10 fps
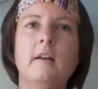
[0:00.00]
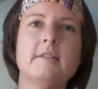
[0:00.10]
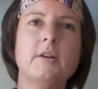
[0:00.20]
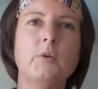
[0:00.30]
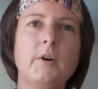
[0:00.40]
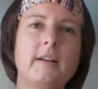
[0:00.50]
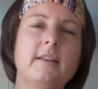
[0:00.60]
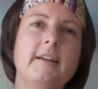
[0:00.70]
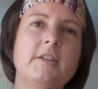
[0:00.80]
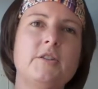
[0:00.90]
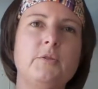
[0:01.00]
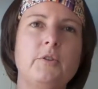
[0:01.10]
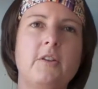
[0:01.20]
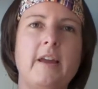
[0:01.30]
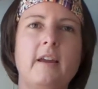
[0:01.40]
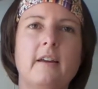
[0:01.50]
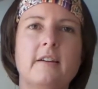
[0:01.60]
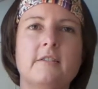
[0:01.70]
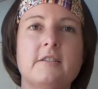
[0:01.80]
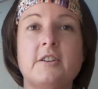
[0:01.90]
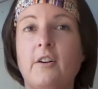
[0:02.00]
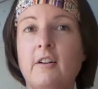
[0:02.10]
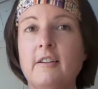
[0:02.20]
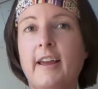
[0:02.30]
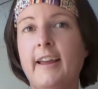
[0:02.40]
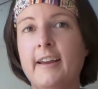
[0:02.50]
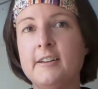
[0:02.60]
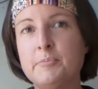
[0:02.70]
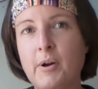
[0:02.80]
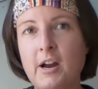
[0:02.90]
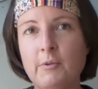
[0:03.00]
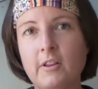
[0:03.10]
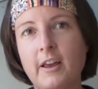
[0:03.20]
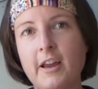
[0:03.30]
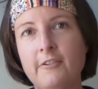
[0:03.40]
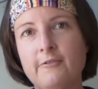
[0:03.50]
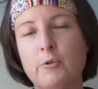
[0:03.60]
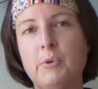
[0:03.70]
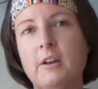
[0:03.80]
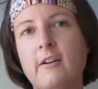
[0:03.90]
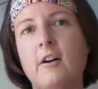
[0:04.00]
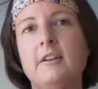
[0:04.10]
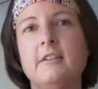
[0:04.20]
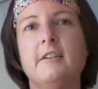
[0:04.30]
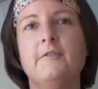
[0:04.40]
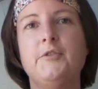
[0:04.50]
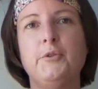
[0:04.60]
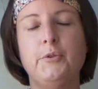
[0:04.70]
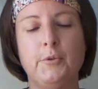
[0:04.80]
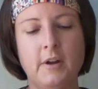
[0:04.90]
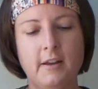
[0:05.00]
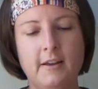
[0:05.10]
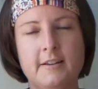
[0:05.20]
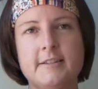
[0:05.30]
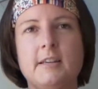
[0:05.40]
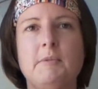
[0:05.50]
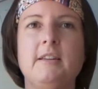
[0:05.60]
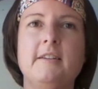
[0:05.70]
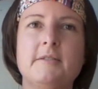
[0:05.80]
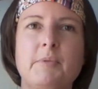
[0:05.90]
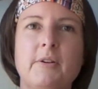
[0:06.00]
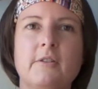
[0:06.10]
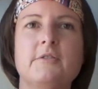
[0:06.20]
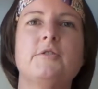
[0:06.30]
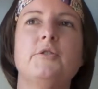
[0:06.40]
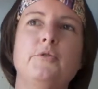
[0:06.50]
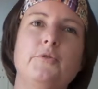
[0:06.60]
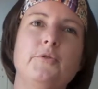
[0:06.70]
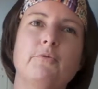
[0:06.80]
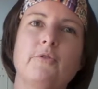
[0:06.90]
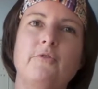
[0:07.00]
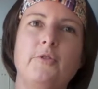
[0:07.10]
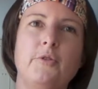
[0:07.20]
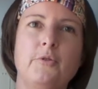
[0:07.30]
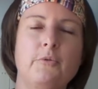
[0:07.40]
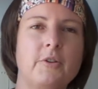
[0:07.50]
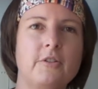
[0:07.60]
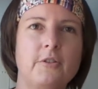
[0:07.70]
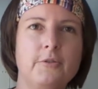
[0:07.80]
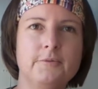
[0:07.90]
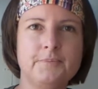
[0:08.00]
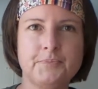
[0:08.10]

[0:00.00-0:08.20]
So I'd like to thank Sean and Pirate Lay for being kind enough to send me these beers to review with you.